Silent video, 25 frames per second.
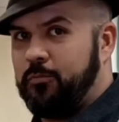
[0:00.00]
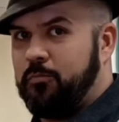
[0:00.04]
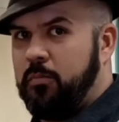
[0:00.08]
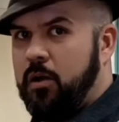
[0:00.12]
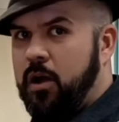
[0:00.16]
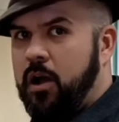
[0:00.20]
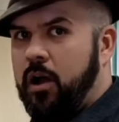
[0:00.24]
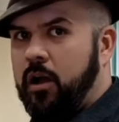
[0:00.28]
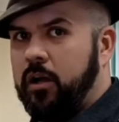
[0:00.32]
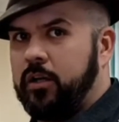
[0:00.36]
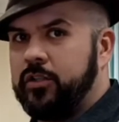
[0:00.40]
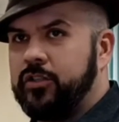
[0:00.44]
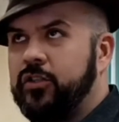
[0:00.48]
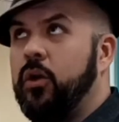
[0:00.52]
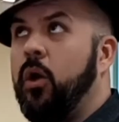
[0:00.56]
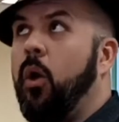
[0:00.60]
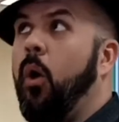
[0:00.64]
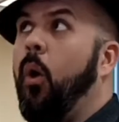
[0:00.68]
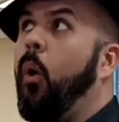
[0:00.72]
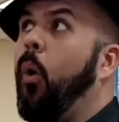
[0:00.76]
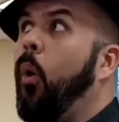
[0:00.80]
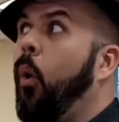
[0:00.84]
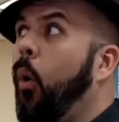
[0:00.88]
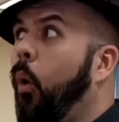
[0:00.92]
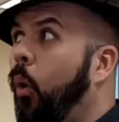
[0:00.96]
box
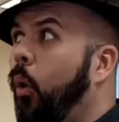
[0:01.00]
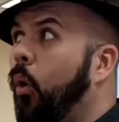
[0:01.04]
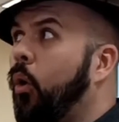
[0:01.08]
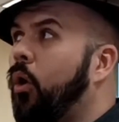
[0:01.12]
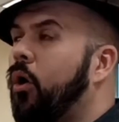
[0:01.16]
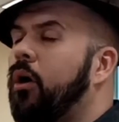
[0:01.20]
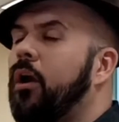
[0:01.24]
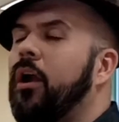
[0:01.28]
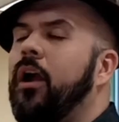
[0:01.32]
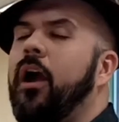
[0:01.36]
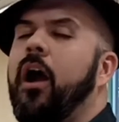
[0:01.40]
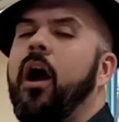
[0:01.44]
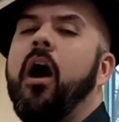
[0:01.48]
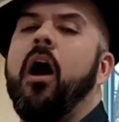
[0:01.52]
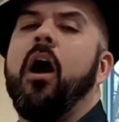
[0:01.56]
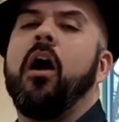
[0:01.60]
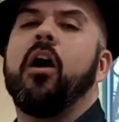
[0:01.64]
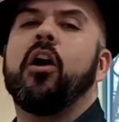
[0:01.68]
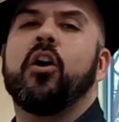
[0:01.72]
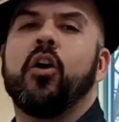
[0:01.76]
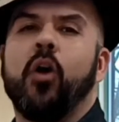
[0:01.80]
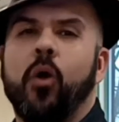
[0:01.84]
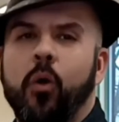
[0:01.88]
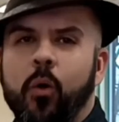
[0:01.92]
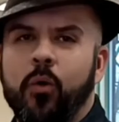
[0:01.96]
or a
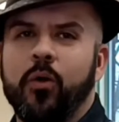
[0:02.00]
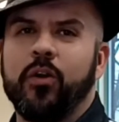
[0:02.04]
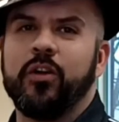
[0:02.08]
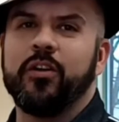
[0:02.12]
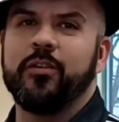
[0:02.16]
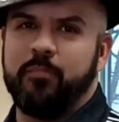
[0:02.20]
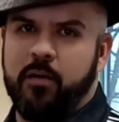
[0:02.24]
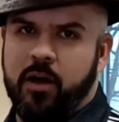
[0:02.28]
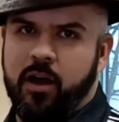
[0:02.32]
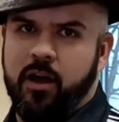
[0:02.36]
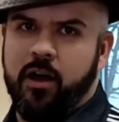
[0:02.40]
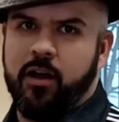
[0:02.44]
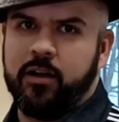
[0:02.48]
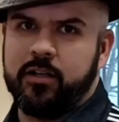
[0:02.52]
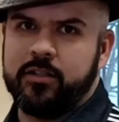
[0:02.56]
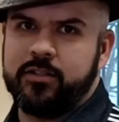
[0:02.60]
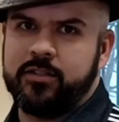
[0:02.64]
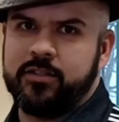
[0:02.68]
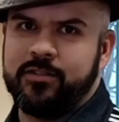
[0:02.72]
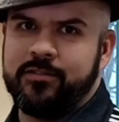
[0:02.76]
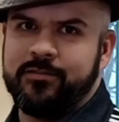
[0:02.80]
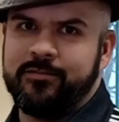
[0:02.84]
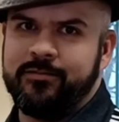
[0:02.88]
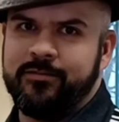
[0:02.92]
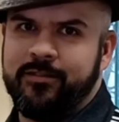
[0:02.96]
chord
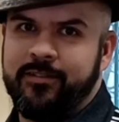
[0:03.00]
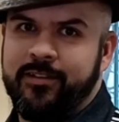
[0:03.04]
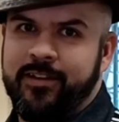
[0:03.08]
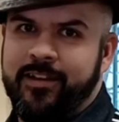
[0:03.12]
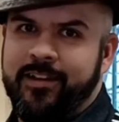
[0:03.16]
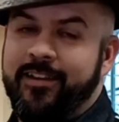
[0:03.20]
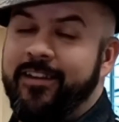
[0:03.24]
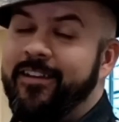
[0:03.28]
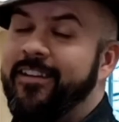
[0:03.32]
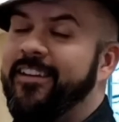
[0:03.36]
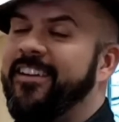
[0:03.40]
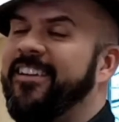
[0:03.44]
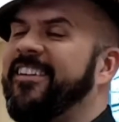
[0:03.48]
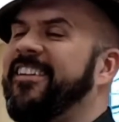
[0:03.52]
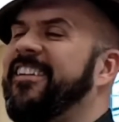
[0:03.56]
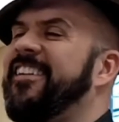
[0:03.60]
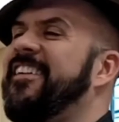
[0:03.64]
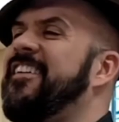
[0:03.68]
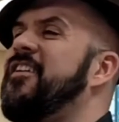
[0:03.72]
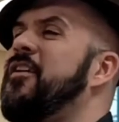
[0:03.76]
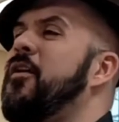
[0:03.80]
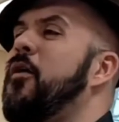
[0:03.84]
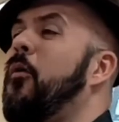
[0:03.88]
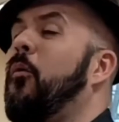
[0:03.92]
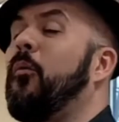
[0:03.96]
box.
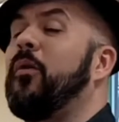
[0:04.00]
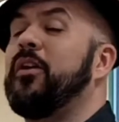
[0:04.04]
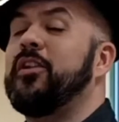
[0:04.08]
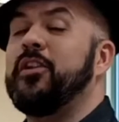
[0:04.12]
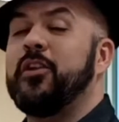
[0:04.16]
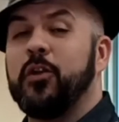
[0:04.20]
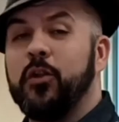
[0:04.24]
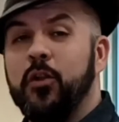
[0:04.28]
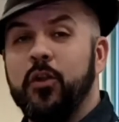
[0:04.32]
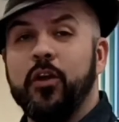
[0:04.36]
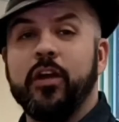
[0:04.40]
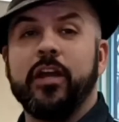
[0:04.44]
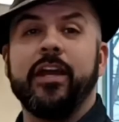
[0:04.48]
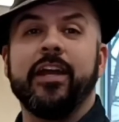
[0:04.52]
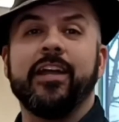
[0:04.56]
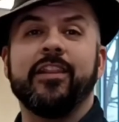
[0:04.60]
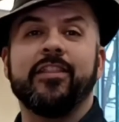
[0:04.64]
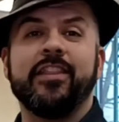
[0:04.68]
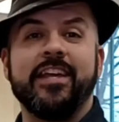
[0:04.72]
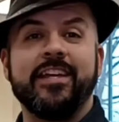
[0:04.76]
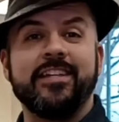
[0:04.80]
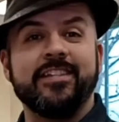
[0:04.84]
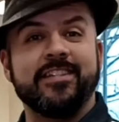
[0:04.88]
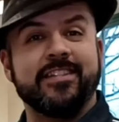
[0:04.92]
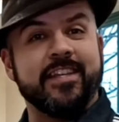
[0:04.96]
When you're looking
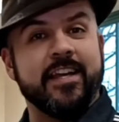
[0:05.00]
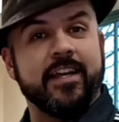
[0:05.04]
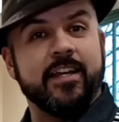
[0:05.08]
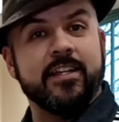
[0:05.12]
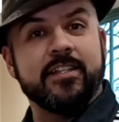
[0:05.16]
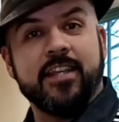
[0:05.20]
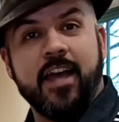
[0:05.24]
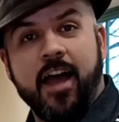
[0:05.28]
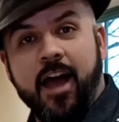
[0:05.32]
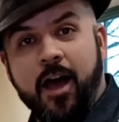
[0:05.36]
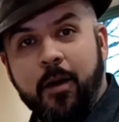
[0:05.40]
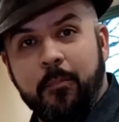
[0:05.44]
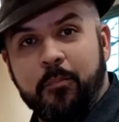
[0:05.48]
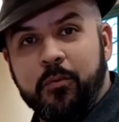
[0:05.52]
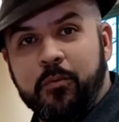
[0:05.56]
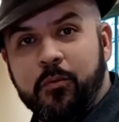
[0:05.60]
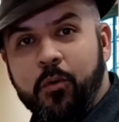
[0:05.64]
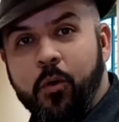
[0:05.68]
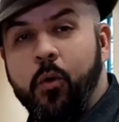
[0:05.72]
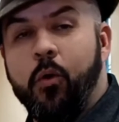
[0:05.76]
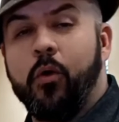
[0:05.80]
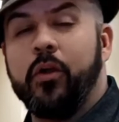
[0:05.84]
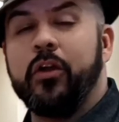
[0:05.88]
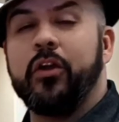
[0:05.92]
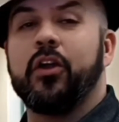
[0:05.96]
these things up
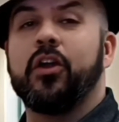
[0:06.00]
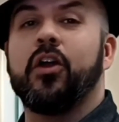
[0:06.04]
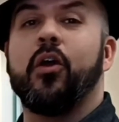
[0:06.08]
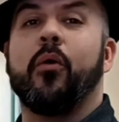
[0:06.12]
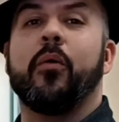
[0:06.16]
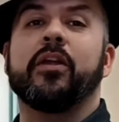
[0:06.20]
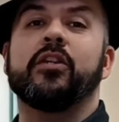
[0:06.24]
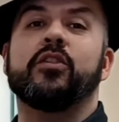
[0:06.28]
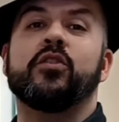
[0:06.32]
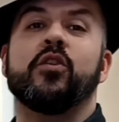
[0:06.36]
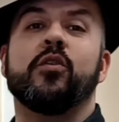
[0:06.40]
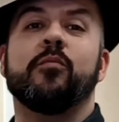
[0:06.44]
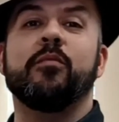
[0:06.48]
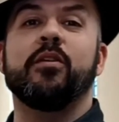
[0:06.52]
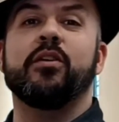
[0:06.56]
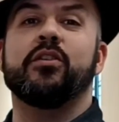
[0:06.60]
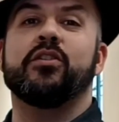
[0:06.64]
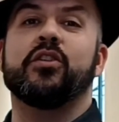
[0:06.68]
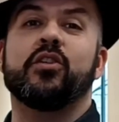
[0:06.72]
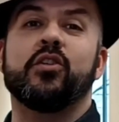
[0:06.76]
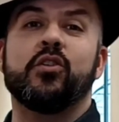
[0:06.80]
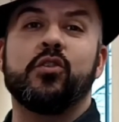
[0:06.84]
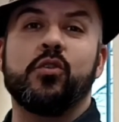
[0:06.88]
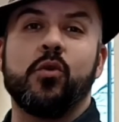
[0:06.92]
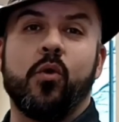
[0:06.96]
or you're going to a music
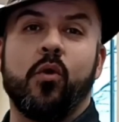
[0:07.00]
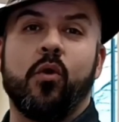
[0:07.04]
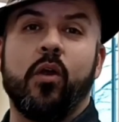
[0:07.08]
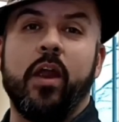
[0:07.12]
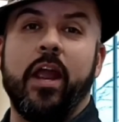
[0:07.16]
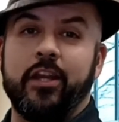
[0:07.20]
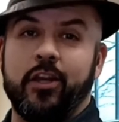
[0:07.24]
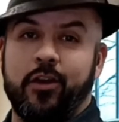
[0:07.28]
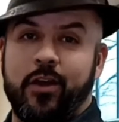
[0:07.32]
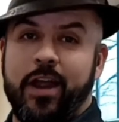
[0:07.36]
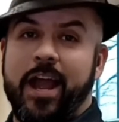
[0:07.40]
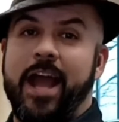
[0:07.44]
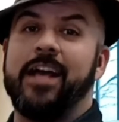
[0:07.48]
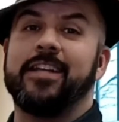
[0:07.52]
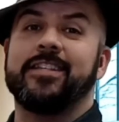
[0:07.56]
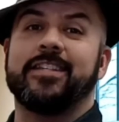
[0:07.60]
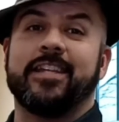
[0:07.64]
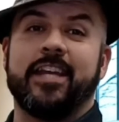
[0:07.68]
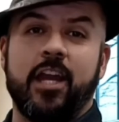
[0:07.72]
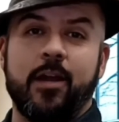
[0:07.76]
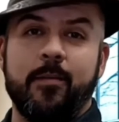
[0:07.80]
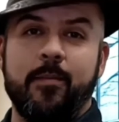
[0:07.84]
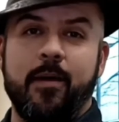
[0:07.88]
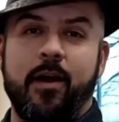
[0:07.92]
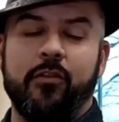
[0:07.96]
store and you're asking
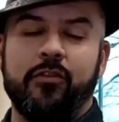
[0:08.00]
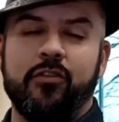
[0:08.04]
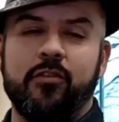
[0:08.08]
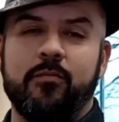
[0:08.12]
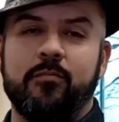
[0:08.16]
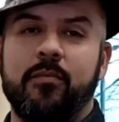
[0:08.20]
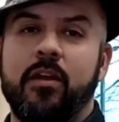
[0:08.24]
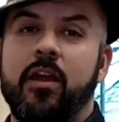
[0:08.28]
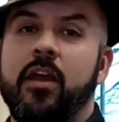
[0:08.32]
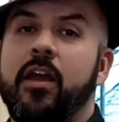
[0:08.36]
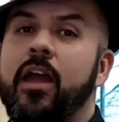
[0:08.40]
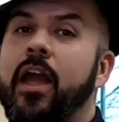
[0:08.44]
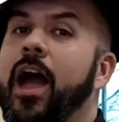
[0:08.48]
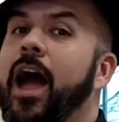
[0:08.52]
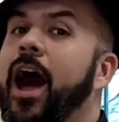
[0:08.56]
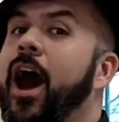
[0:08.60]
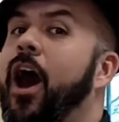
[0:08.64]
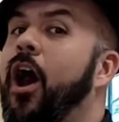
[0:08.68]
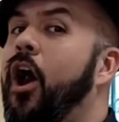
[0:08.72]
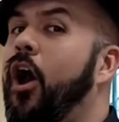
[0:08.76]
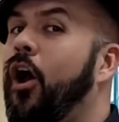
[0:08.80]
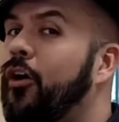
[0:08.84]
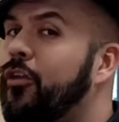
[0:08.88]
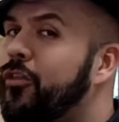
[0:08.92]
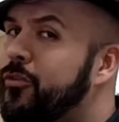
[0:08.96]
about them,
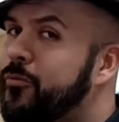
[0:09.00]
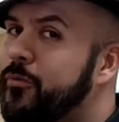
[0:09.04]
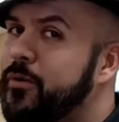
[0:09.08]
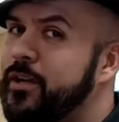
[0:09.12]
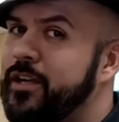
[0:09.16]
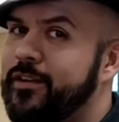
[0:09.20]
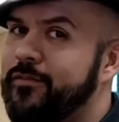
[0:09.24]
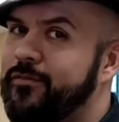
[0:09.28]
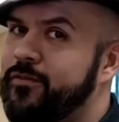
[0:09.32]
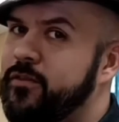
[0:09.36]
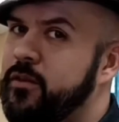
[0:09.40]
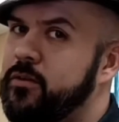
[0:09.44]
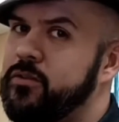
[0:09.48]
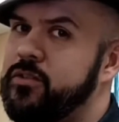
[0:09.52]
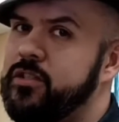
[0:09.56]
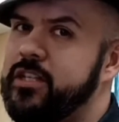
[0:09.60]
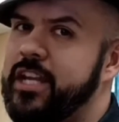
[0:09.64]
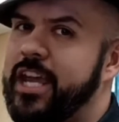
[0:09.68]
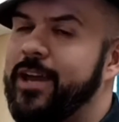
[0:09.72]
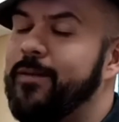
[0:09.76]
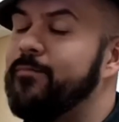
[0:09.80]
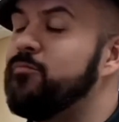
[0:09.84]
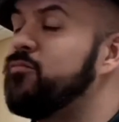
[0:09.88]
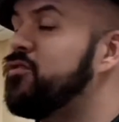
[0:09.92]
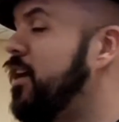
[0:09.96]
all three of those
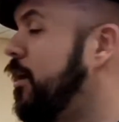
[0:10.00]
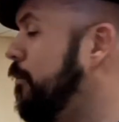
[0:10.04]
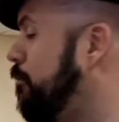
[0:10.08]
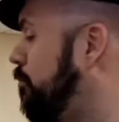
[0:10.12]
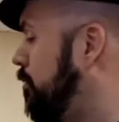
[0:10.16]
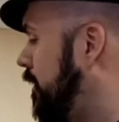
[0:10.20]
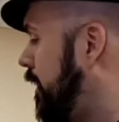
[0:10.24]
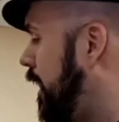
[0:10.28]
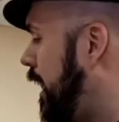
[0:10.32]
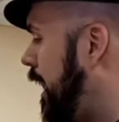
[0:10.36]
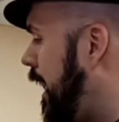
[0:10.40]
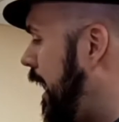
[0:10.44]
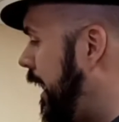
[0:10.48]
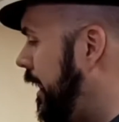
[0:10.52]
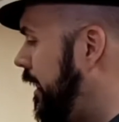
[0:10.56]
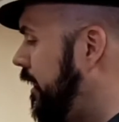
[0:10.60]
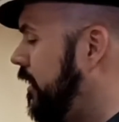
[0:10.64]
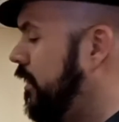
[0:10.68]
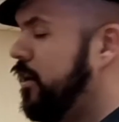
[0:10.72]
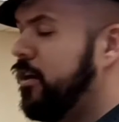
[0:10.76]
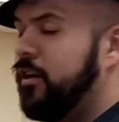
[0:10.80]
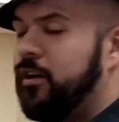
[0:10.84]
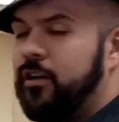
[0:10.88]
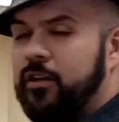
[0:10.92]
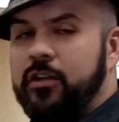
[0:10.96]
names apply
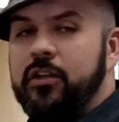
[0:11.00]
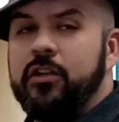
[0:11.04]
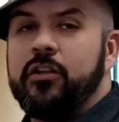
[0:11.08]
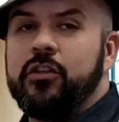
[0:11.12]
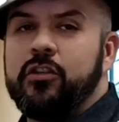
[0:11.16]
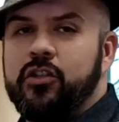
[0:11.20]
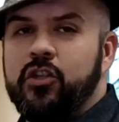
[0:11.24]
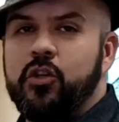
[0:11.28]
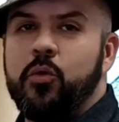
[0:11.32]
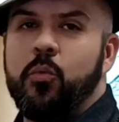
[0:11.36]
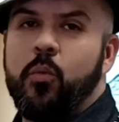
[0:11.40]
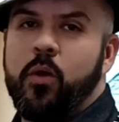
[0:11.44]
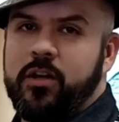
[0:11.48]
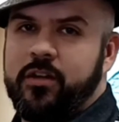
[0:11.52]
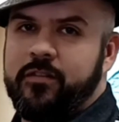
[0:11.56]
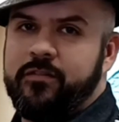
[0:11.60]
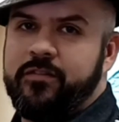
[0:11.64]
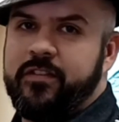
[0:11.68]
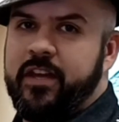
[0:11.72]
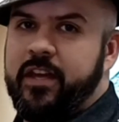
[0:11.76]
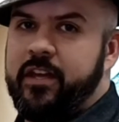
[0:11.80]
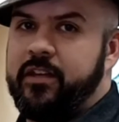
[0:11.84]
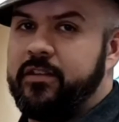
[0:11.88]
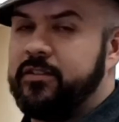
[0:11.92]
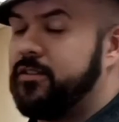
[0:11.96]
to one of
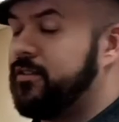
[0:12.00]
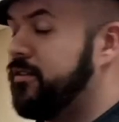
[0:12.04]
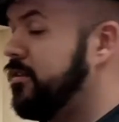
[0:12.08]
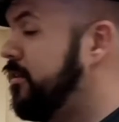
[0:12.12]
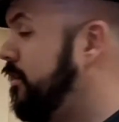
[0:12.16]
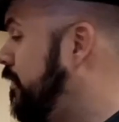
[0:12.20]
these.